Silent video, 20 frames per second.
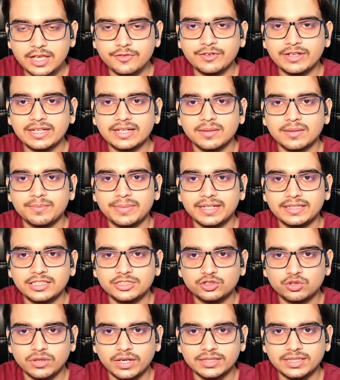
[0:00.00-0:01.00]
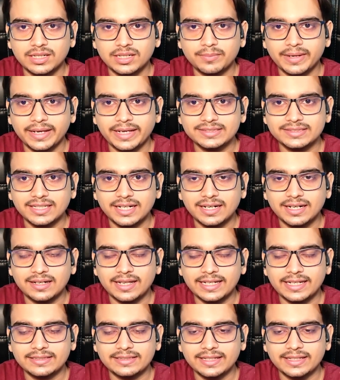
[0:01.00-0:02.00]
If I compare this to other mics that
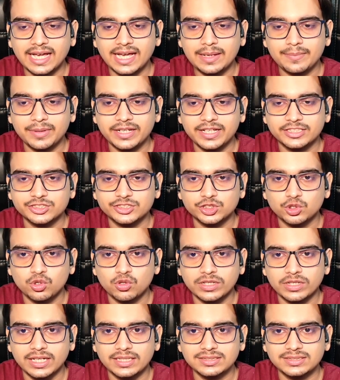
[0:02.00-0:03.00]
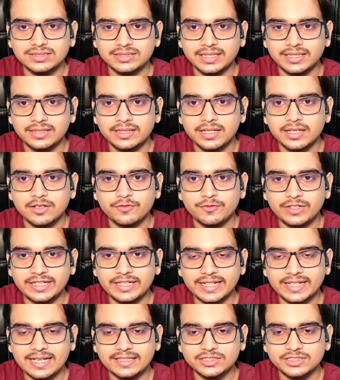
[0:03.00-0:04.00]
like the HyperX Solocast, then
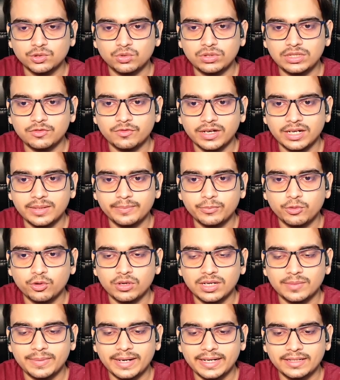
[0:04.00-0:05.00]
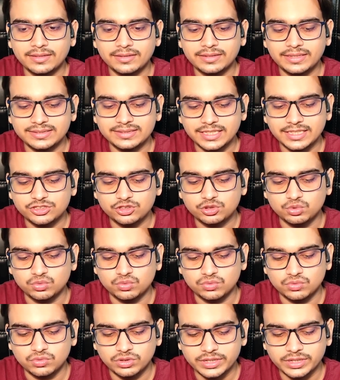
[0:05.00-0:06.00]
which has only one polar pattern, this has two.
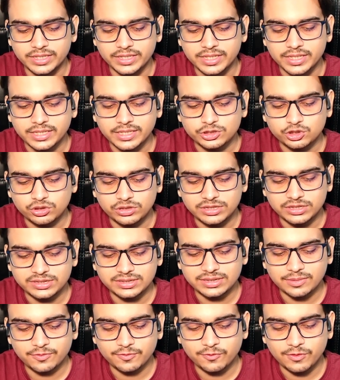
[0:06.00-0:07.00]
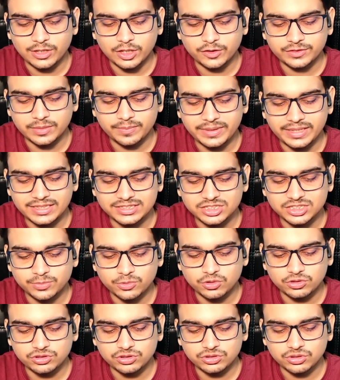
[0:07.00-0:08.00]
Okay, so this is one of the biggest
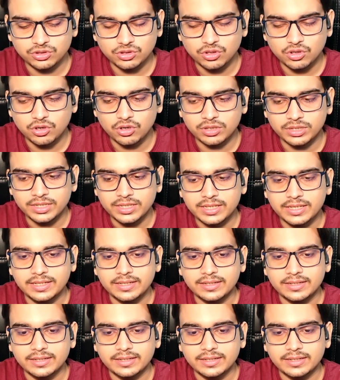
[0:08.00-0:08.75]
pros. Or